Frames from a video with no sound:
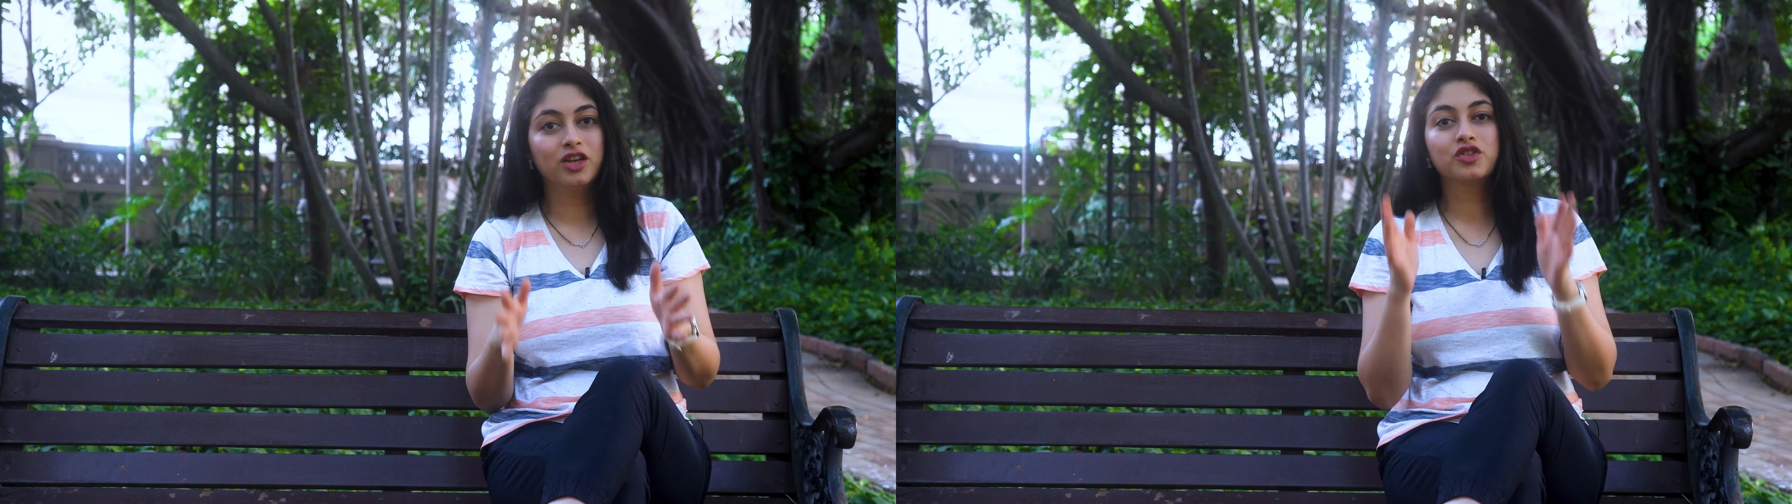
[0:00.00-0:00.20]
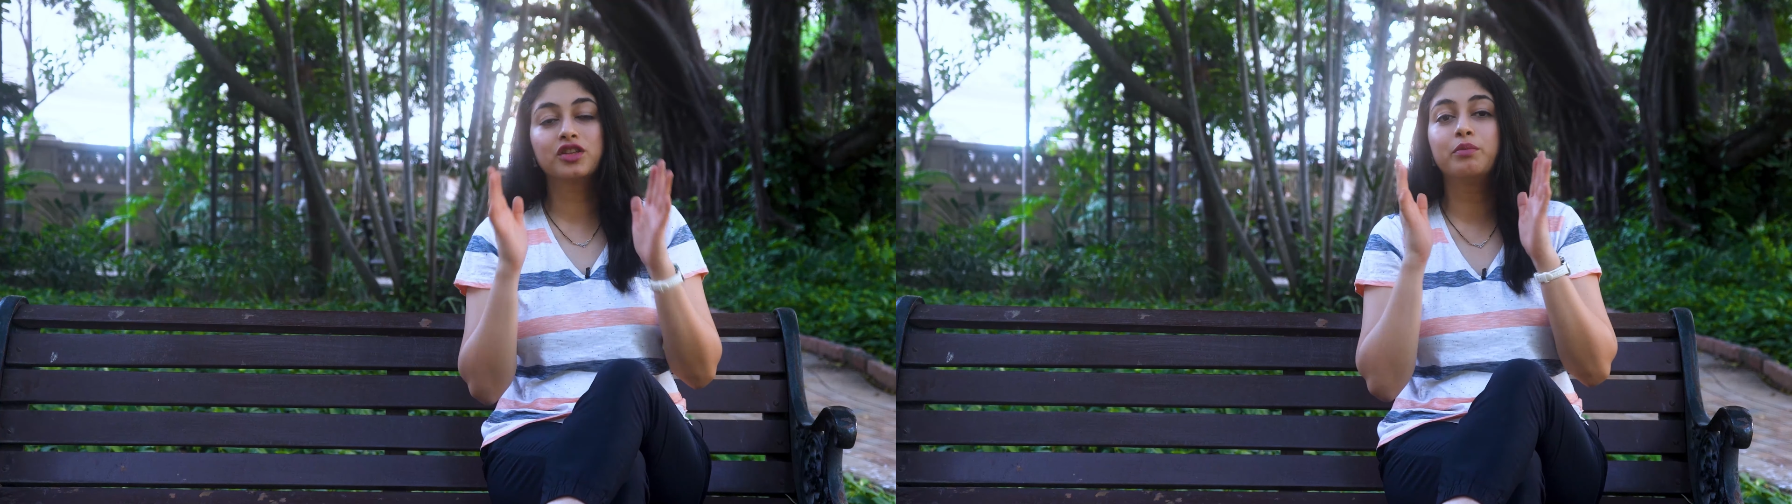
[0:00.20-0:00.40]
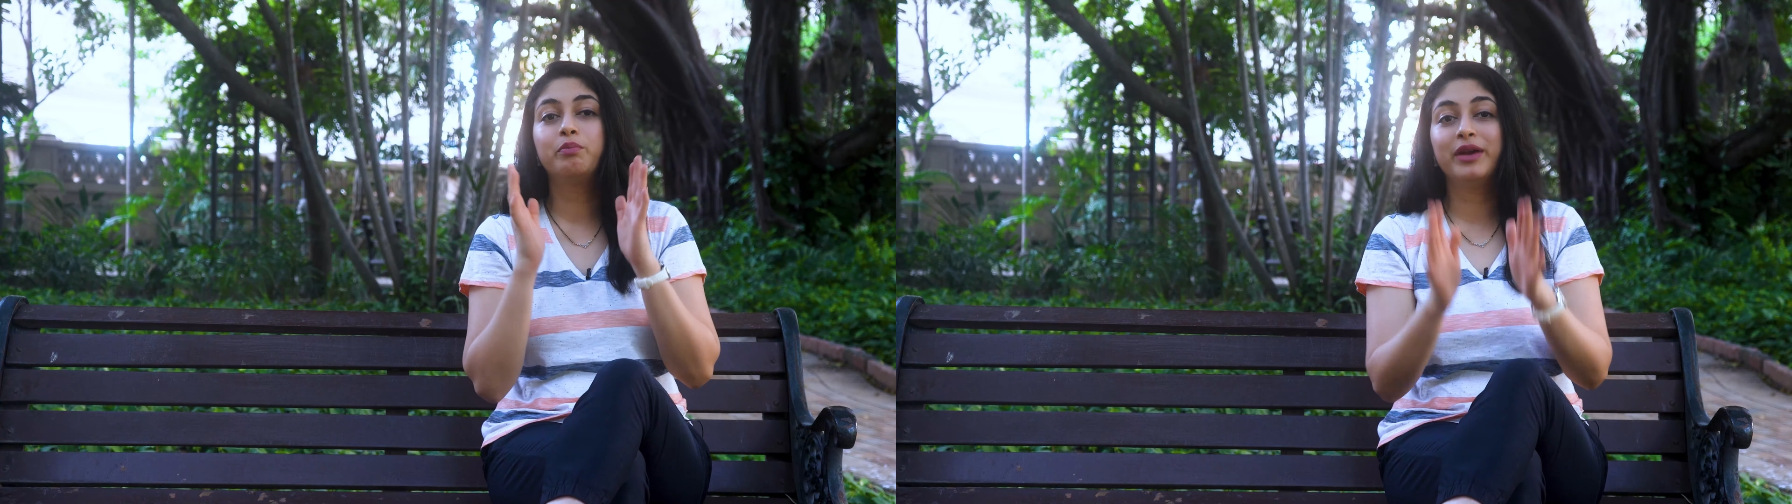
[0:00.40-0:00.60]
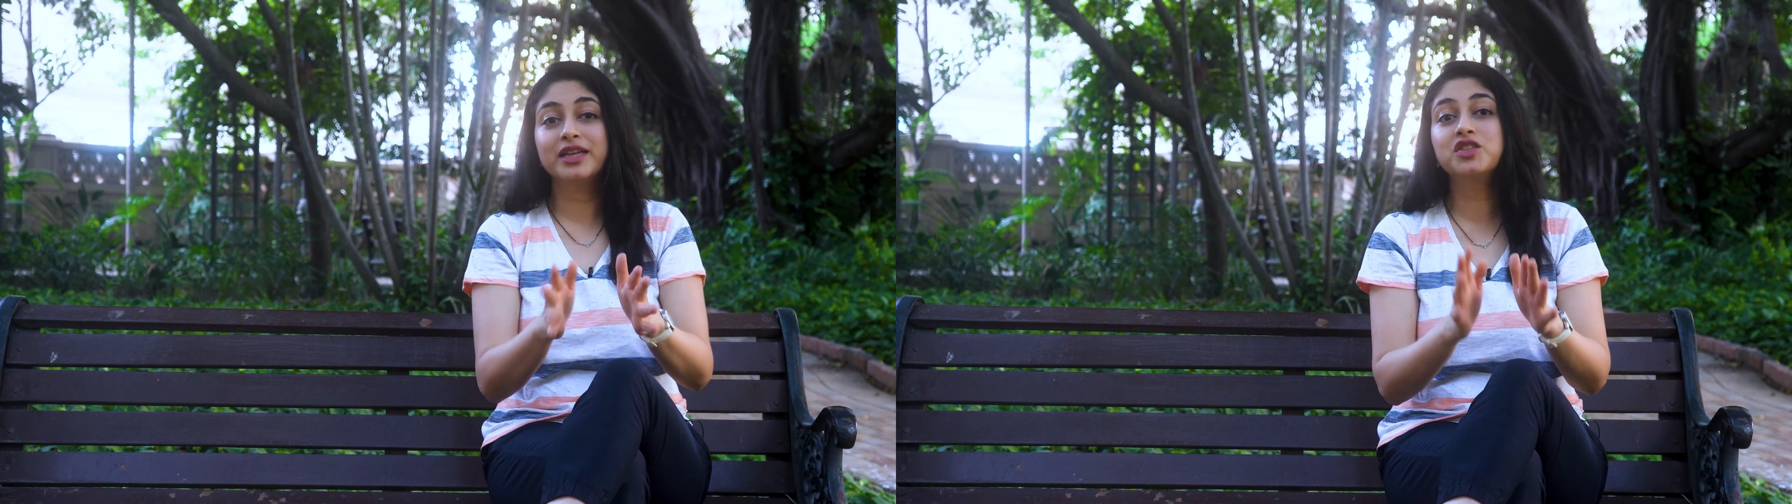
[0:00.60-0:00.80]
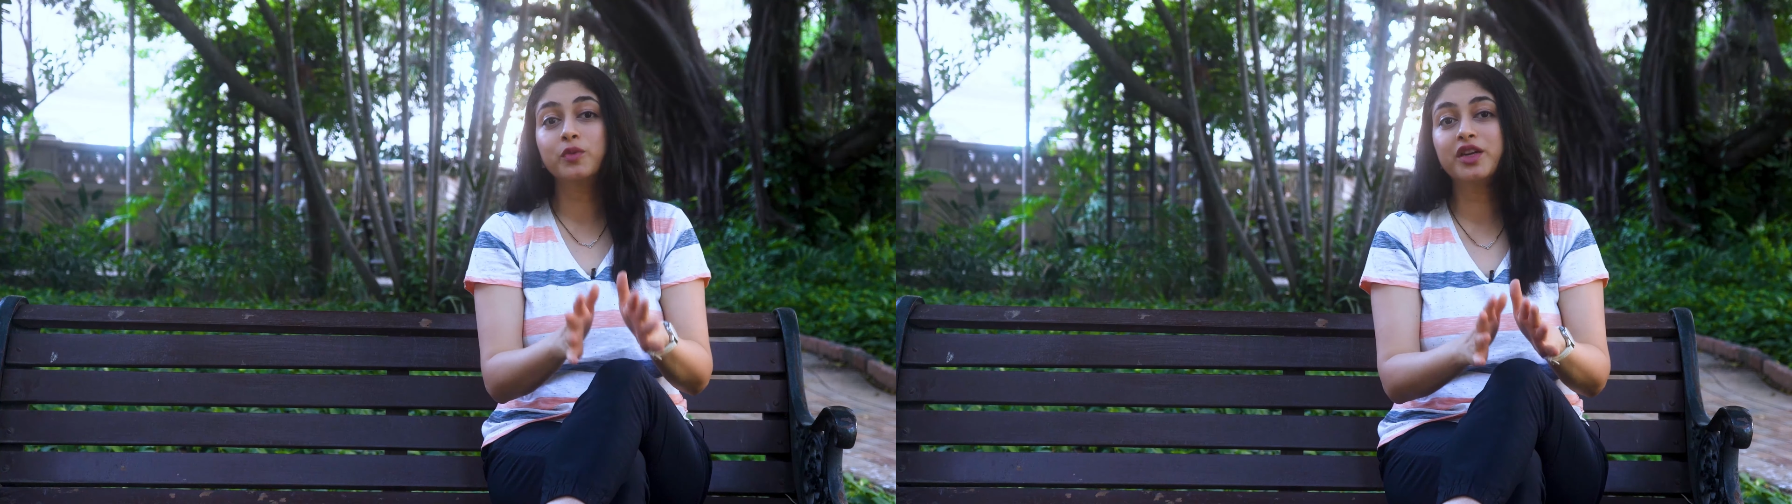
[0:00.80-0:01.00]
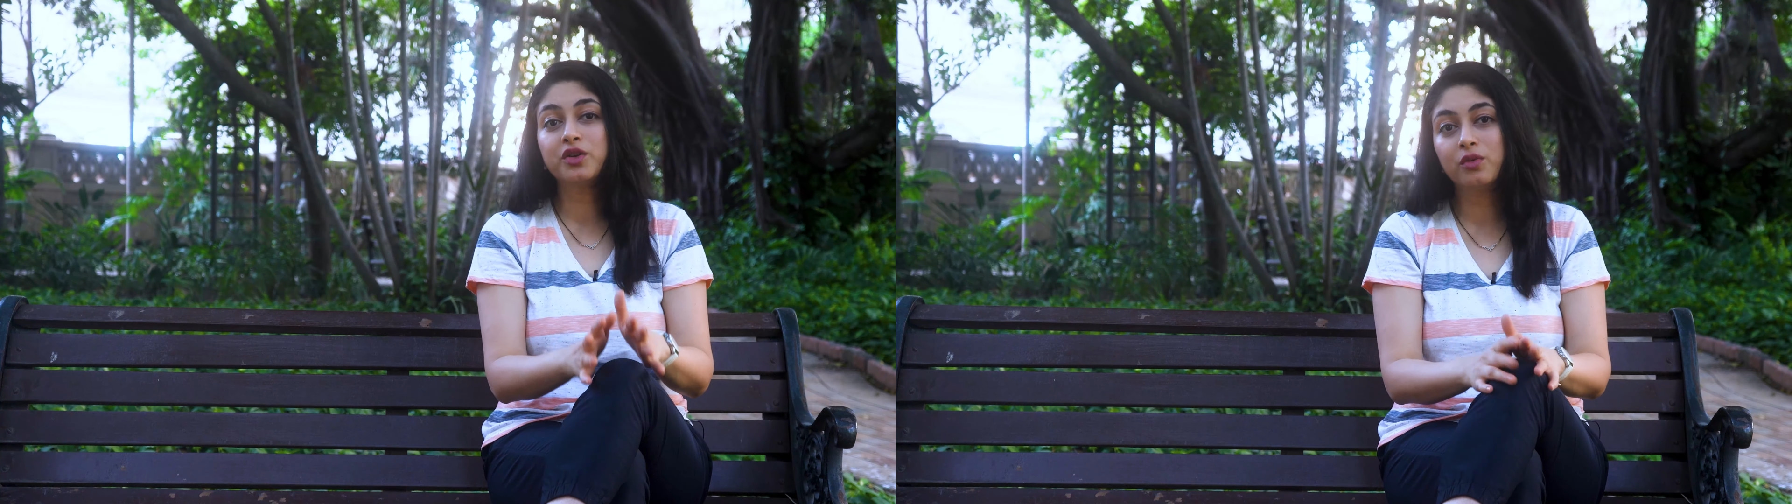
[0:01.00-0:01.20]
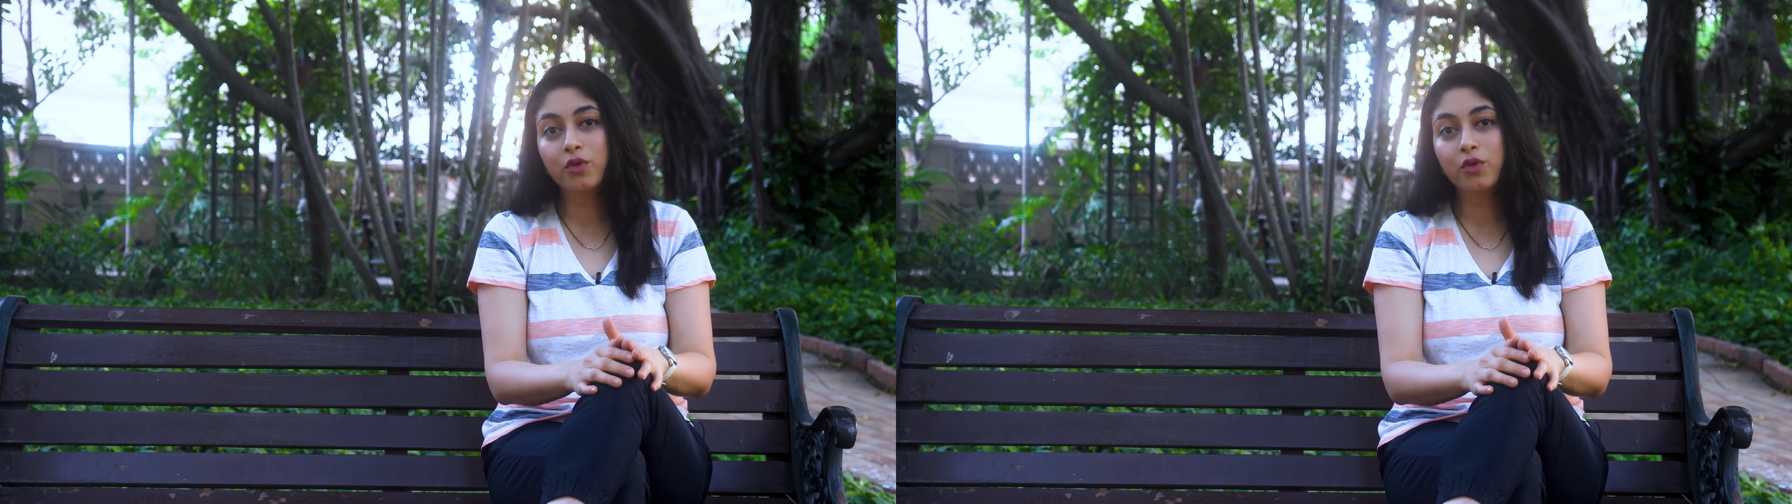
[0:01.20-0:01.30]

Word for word: So the best way to